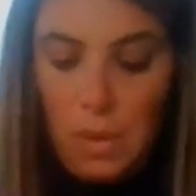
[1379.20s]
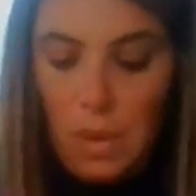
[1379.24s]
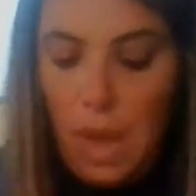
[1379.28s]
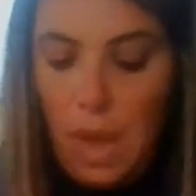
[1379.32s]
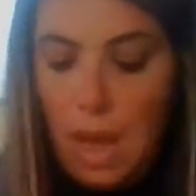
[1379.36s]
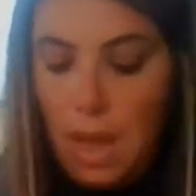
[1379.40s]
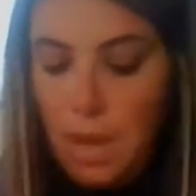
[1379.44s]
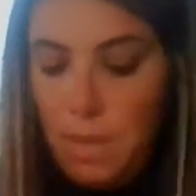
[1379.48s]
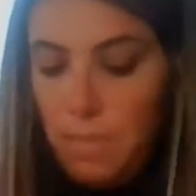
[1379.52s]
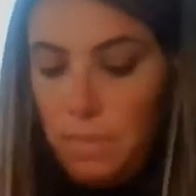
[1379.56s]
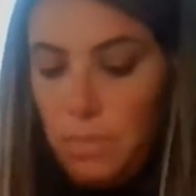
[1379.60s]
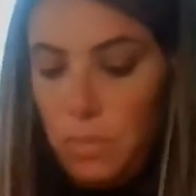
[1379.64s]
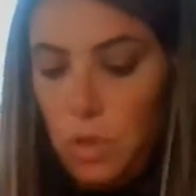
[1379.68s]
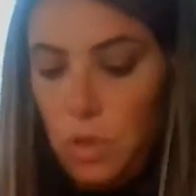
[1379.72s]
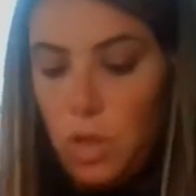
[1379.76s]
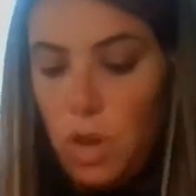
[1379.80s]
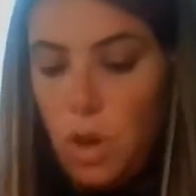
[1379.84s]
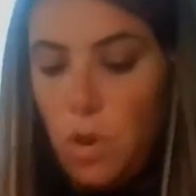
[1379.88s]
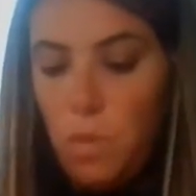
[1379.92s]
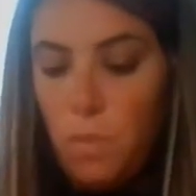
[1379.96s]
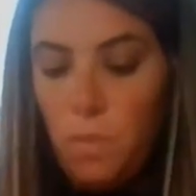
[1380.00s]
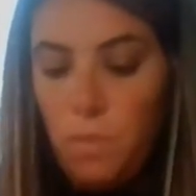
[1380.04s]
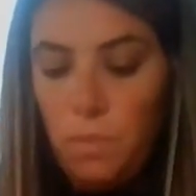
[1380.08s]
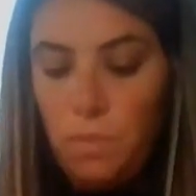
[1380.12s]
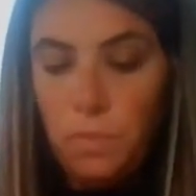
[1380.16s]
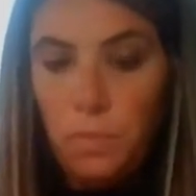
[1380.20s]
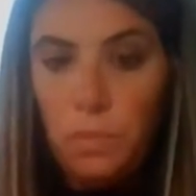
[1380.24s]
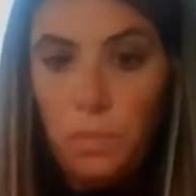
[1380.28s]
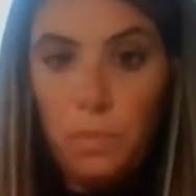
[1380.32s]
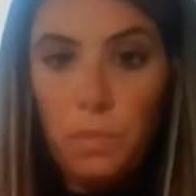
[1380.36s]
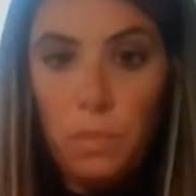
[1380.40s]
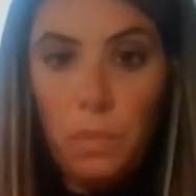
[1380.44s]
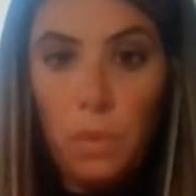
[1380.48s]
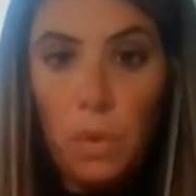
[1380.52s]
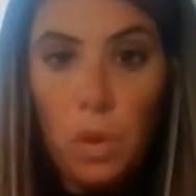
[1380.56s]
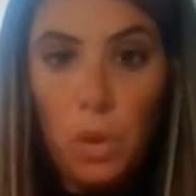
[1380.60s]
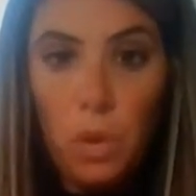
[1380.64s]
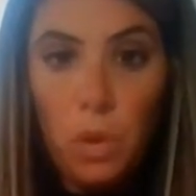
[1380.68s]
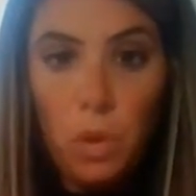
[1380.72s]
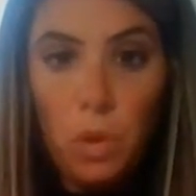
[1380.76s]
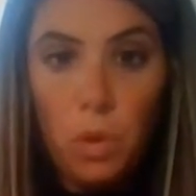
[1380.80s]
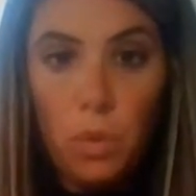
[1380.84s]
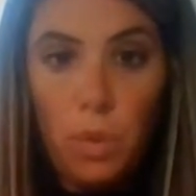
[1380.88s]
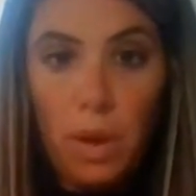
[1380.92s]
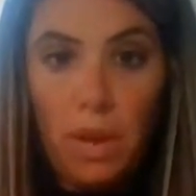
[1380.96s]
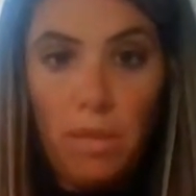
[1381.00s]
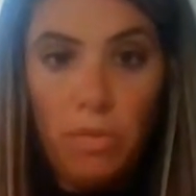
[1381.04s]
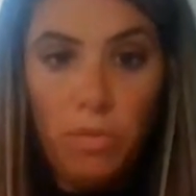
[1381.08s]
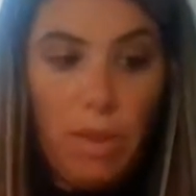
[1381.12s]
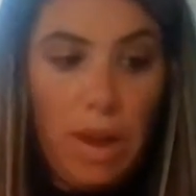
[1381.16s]
Okay, so you
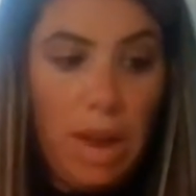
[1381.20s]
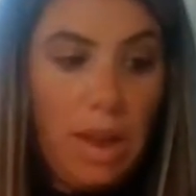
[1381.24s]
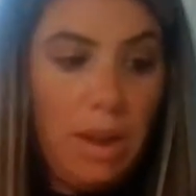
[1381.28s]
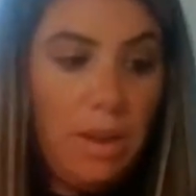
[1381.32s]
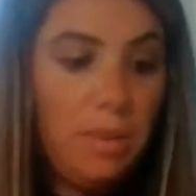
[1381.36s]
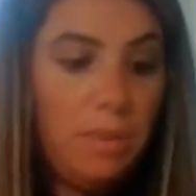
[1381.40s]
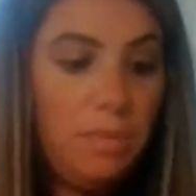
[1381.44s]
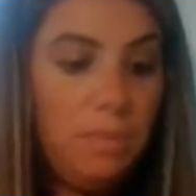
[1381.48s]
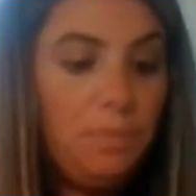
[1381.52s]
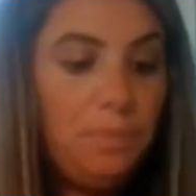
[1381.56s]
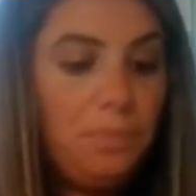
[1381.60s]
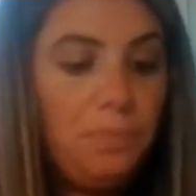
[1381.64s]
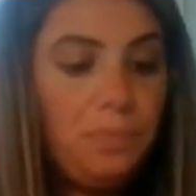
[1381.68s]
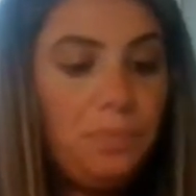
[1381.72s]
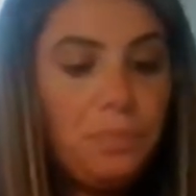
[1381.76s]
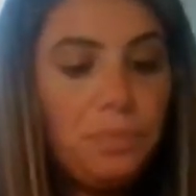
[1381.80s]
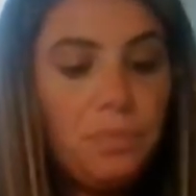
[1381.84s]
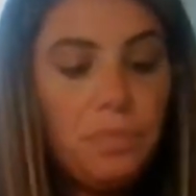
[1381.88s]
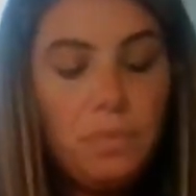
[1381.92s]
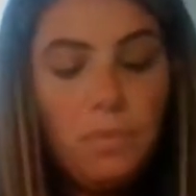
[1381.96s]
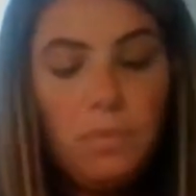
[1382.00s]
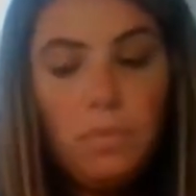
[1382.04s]
have red. So